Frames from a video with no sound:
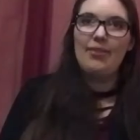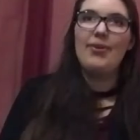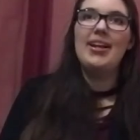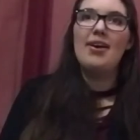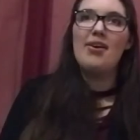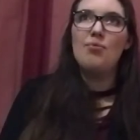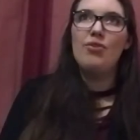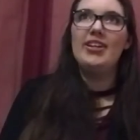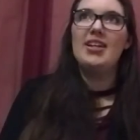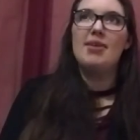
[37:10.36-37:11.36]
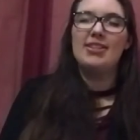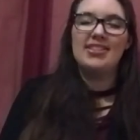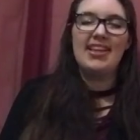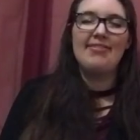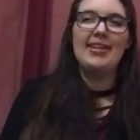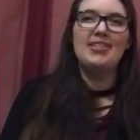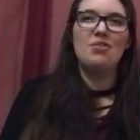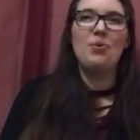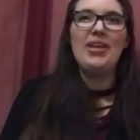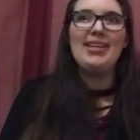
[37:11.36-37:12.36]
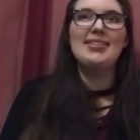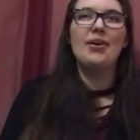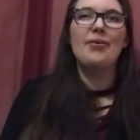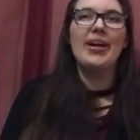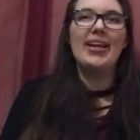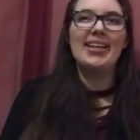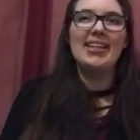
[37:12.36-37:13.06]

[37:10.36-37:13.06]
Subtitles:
Right now I'm working about 7 days a week, so I'm